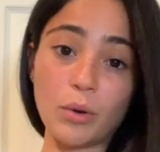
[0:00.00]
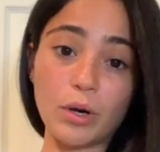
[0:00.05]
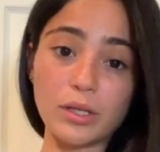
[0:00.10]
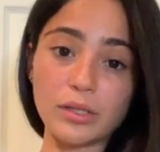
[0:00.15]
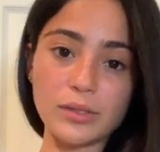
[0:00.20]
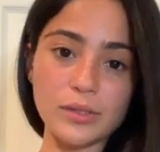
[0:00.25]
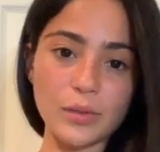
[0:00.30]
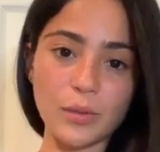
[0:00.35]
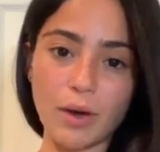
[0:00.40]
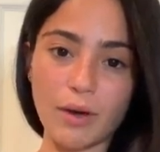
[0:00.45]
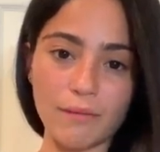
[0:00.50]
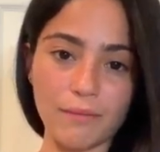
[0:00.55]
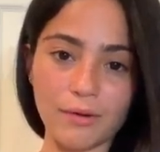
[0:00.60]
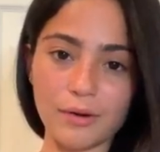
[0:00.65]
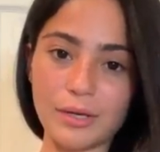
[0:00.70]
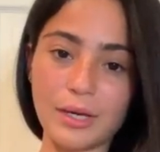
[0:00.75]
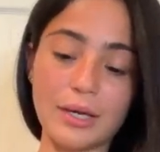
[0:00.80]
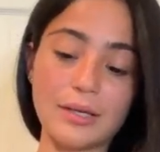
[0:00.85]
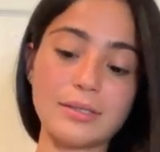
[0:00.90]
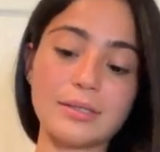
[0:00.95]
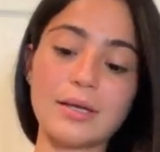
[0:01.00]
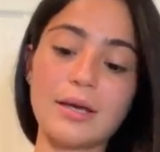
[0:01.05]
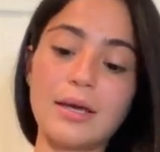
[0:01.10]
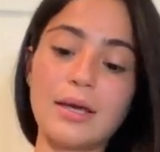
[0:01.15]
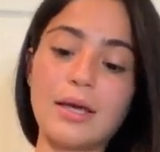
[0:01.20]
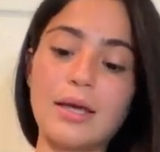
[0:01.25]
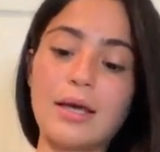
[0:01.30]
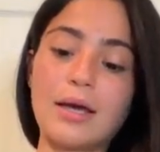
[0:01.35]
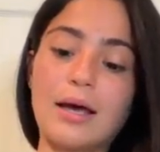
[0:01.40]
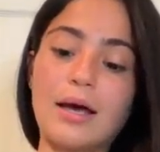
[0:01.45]
whatsoever. You guys
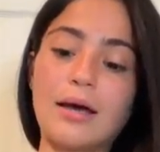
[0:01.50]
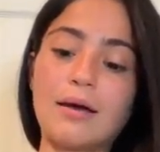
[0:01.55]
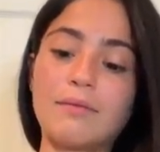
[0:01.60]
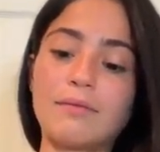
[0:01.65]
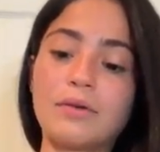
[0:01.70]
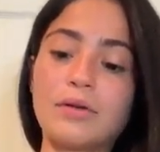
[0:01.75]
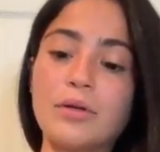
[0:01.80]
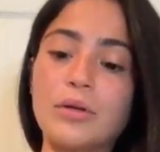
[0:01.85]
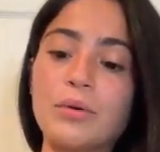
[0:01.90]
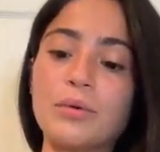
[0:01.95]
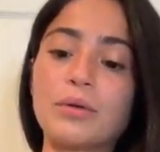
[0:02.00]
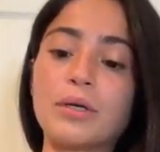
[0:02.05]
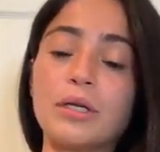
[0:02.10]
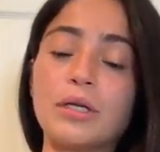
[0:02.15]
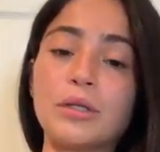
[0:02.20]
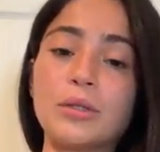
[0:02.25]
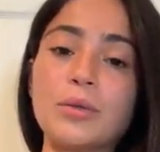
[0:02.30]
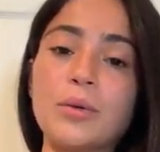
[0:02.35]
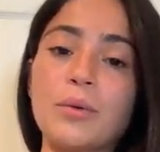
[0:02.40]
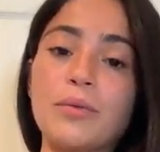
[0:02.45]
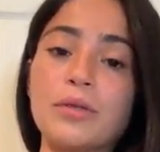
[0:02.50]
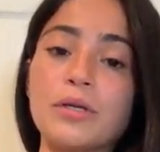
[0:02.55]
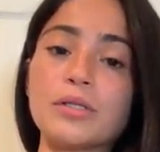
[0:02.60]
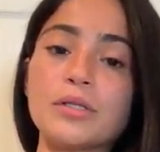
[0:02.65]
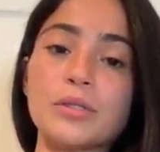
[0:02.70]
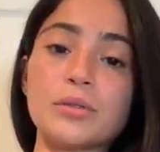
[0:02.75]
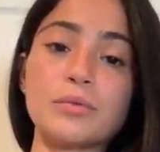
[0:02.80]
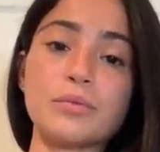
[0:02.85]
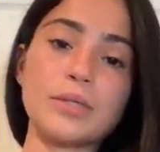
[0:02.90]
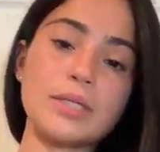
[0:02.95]
have no clue.
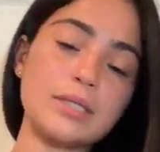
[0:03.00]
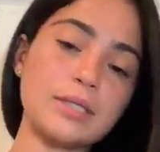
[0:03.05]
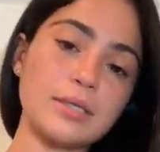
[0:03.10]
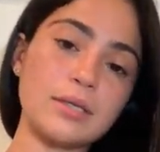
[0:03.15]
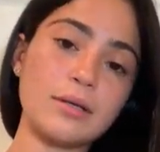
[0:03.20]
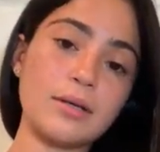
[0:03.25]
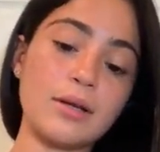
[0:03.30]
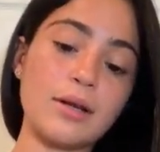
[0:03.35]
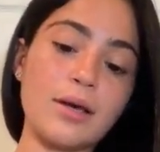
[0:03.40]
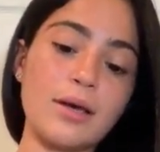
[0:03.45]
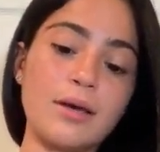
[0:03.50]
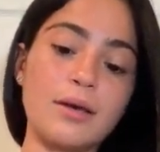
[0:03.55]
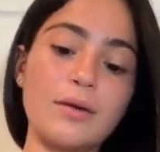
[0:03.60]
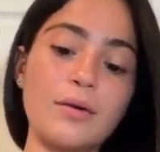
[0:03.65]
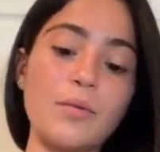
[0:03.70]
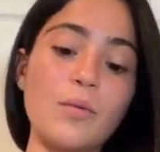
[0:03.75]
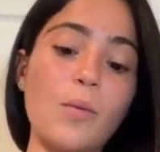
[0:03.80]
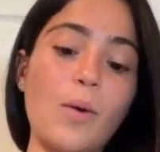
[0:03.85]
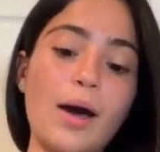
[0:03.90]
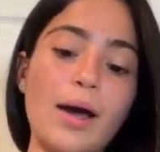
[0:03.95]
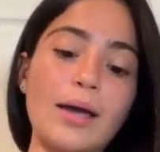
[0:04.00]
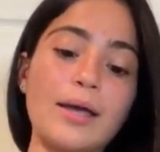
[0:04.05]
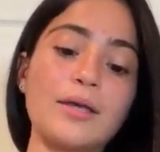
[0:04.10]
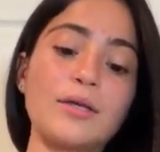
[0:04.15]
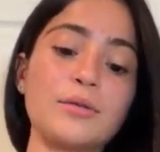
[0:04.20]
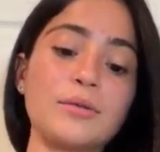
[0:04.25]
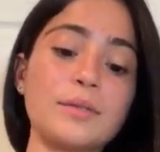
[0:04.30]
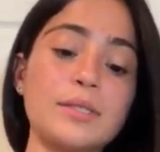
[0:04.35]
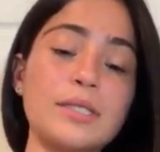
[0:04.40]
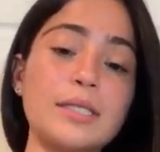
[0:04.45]
There's a reason why
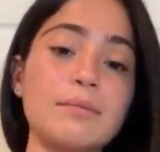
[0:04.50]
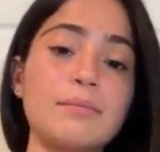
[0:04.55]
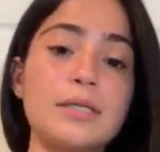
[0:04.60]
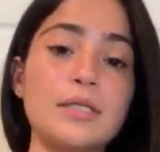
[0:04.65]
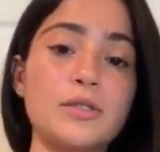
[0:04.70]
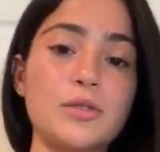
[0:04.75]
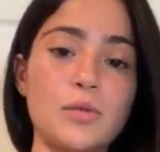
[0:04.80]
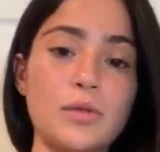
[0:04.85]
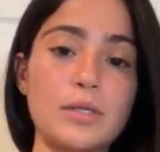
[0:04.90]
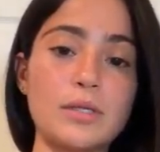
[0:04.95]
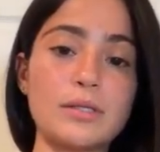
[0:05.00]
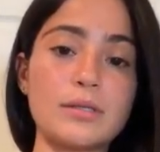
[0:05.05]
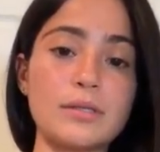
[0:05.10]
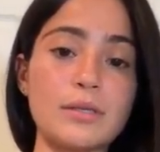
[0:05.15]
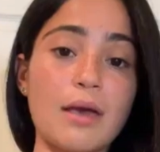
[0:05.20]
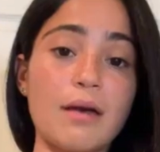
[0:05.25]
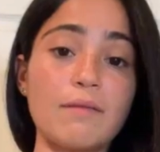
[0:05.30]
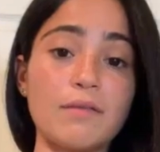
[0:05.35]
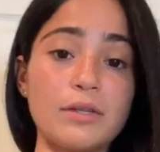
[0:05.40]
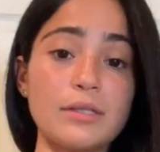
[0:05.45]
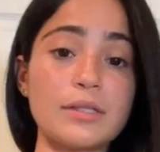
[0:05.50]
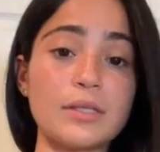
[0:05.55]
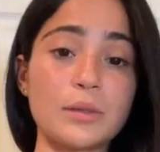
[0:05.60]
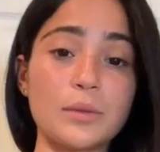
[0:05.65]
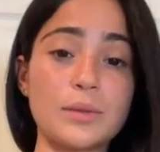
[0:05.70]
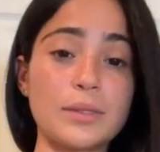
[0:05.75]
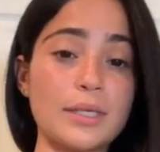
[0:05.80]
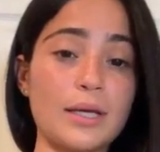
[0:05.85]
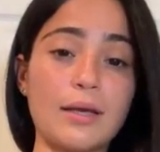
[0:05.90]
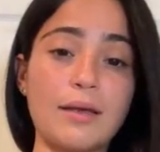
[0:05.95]
you see me do this every
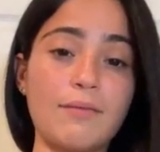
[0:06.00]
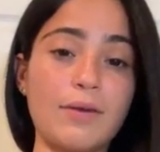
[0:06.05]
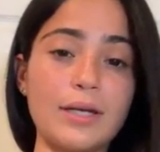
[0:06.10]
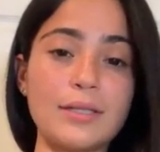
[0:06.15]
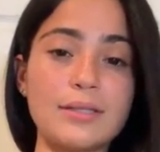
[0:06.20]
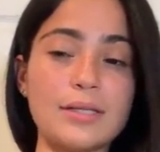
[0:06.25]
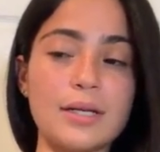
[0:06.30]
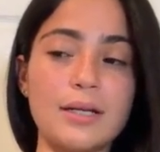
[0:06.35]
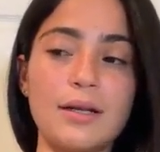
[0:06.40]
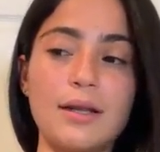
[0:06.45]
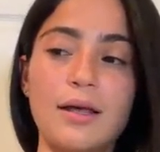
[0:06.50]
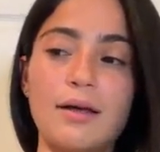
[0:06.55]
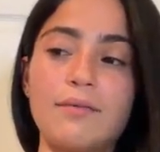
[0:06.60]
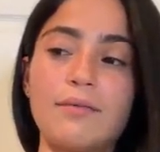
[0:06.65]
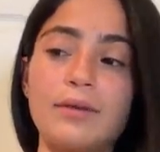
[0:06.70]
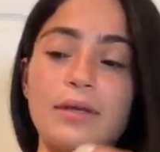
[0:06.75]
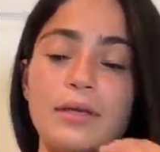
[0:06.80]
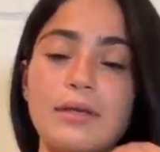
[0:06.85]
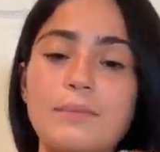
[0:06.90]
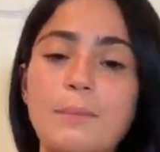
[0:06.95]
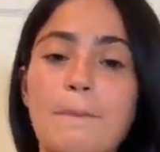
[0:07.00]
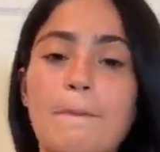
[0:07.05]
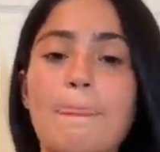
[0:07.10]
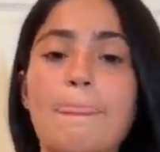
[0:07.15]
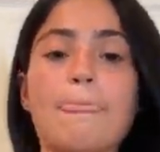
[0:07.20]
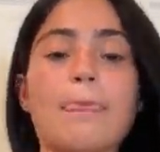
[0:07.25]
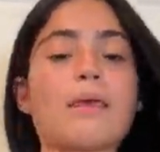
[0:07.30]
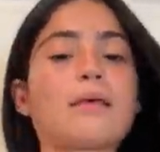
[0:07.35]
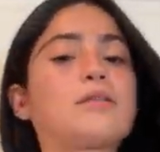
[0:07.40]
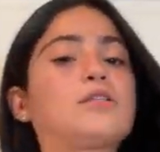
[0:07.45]
single day. If I didn't love it,
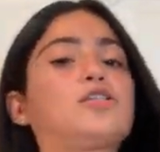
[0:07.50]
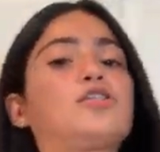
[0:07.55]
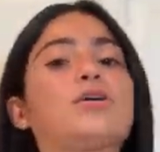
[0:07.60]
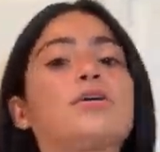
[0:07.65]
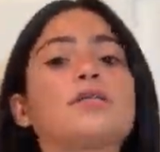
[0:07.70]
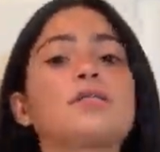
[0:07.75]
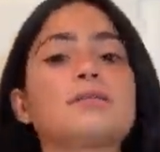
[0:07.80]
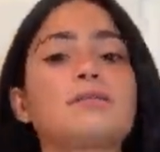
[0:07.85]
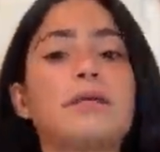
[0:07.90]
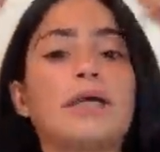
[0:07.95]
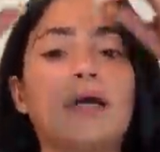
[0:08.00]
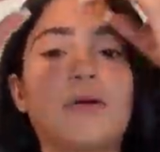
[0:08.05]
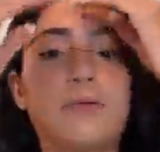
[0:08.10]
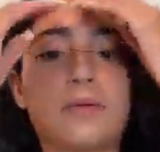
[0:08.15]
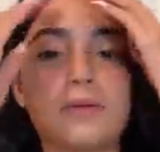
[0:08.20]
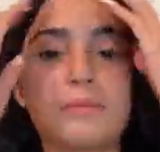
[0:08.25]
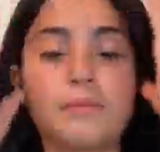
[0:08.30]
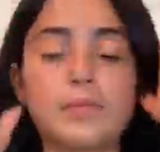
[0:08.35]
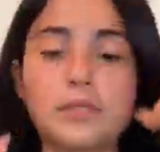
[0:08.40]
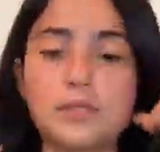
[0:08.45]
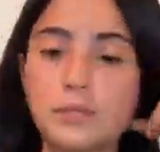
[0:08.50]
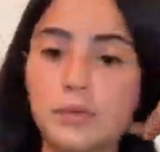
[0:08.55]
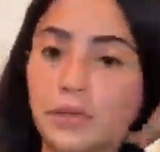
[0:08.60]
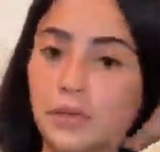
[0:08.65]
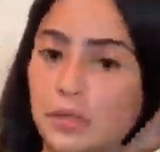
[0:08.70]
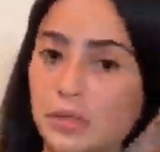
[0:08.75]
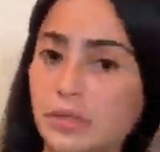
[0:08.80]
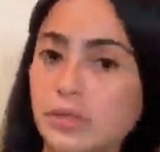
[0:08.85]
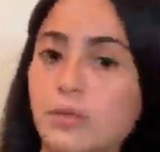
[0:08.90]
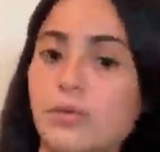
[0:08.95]
trust me, I wouldn't be
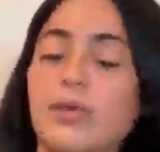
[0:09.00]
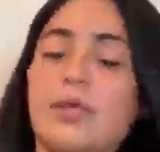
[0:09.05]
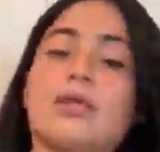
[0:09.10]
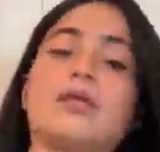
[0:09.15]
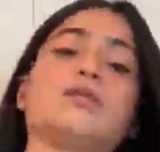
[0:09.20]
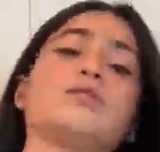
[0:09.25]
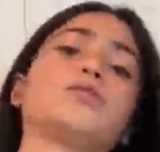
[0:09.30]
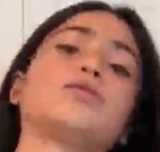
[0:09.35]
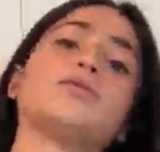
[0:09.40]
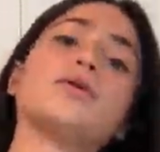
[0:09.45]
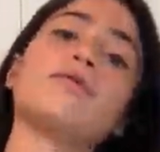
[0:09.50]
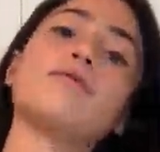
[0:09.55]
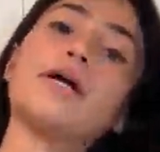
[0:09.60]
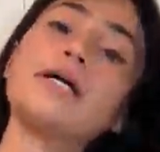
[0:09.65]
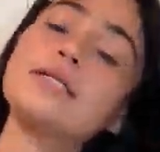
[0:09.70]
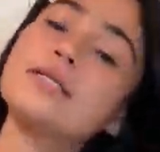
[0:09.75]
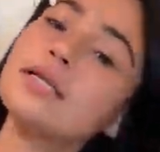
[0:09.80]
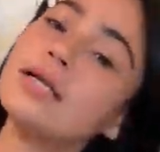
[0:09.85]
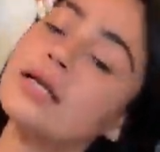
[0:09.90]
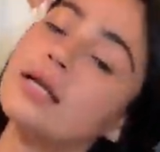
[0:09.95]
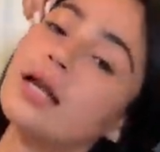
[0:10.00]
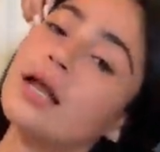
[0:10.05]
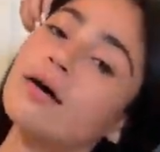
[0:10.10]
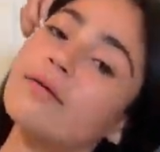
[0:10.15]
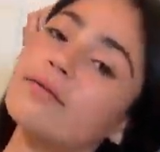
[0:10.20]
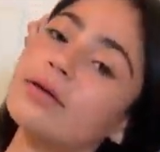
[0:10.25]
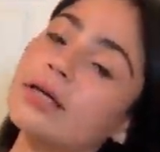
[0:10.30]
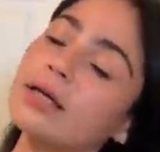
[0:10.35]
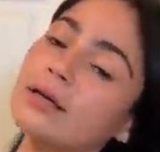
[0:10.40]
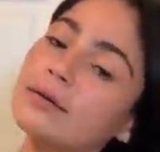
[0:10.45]
doing this the way that I do. If I didn't
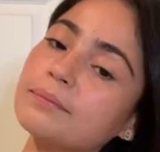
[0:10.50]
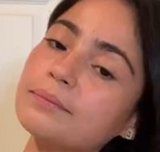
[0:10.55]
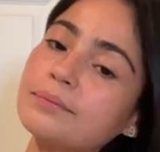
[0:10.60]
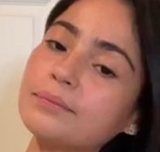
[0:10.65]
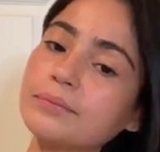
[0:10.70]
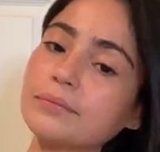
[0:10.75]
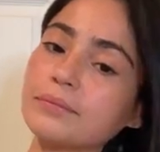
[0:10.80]
love it,